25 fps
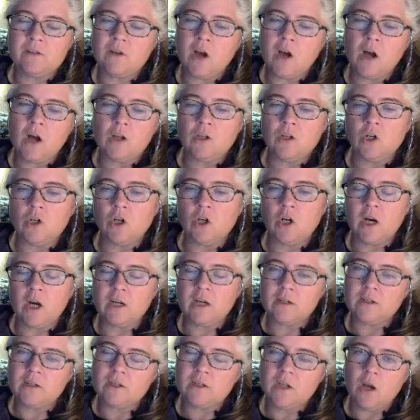Color,
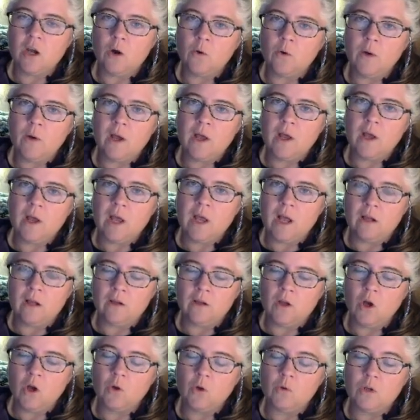
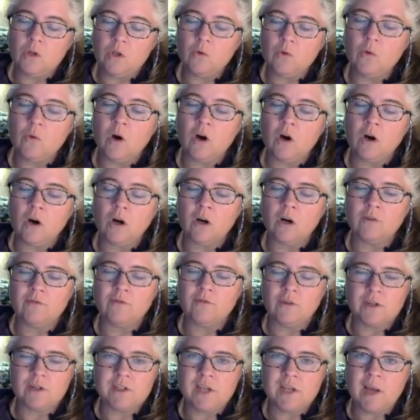C-O-L-O-U-R,
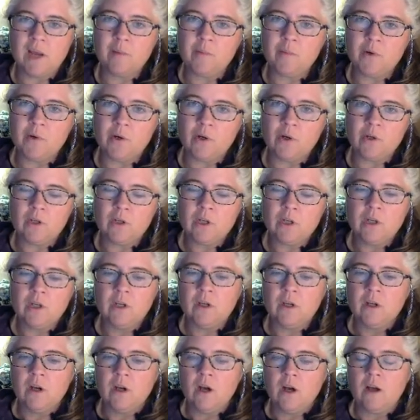for example,
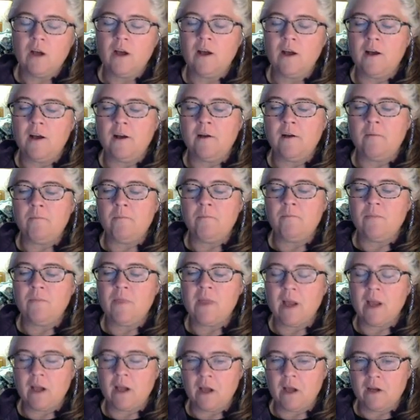
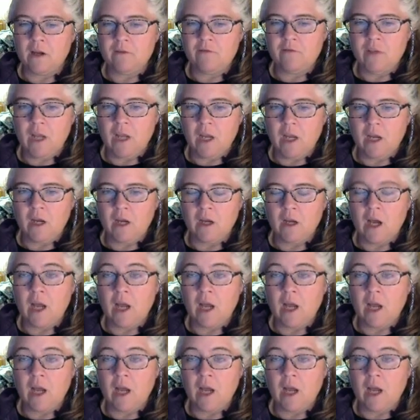that kind of thing.